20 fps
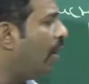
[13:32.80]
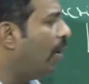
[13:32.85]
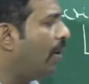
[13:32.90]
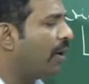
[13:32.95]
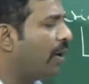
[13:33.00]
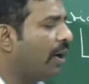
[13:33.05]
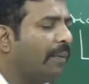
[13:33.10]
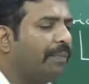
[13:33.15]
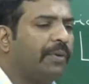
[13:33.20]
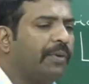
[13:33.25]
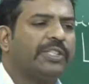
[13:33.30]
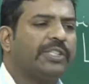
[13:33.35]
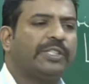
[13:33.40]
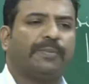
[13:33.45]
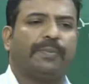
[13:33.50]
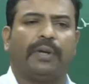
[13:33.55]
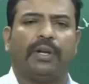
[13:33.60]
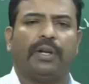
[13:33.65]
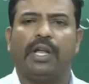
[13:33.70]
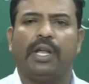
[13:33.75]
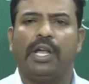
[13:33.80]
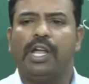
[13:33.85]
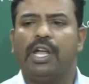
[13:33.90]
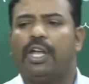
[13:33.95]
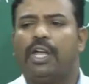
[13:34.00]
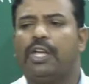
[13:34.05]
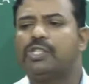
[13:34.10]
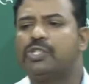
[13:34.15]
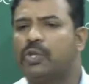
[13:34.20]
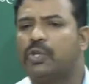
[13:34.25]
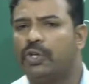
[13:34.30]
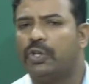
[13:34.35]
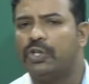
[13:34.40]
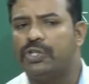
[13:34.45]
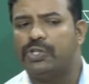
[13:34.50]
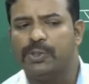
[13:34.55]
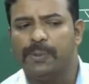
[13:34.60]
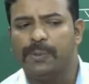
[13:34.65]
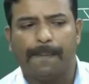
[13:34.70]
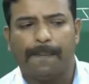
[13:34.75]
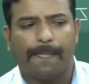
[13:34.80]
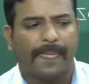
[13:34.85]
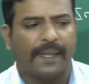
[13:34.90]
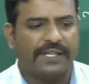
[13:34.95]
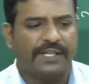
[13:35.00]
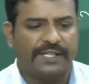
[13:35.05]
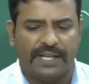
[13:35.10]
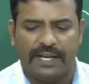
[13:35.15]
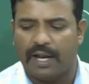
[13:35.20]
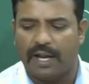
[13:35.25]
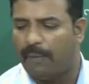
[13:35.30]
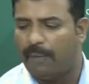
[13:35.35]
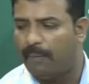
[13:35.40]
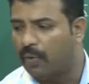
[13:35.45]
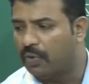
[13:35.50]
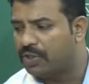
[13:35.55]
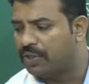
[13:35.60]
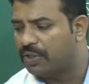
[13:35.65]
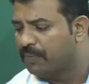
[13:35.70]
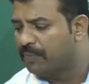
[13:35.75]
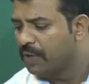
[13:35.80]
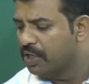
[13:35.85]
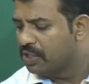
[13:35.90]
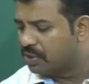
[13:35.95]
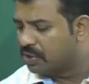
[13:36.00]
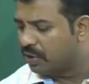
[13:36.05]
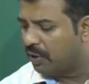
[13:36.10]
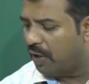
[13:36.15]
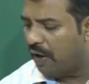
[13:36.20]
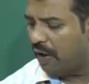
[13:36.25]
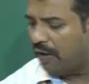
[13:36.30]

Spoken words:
ordering principle is going to deal about. So